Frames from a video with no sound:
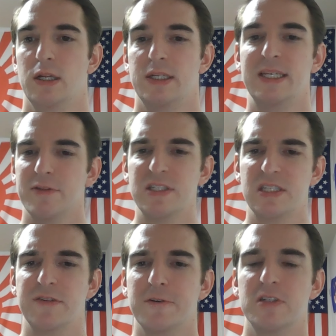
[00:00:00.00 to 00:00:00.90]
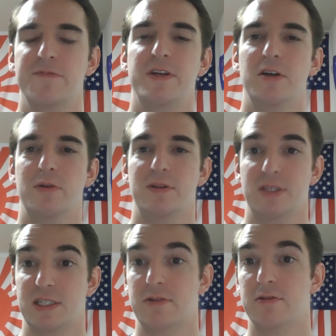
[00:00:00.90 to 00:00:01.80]
Now, this is the first video in
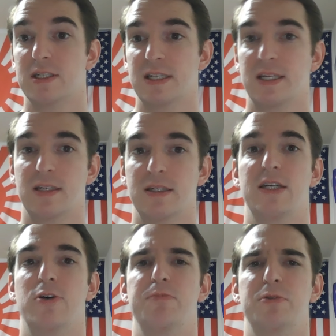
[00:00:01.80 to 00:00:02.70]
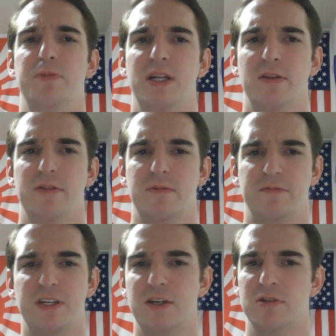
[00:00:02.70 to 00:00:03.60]
this series, and I hope to put out
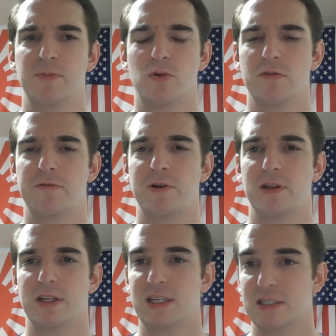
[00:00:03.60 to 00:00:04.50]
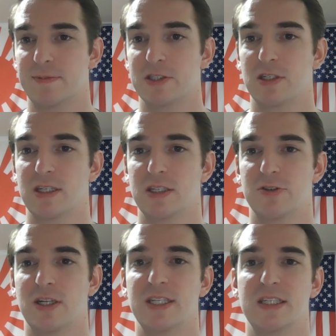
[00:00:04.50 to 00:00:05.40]
videos more frequently, especially
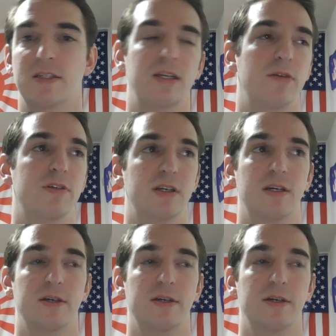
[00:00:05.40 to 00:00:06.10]
trying to get down to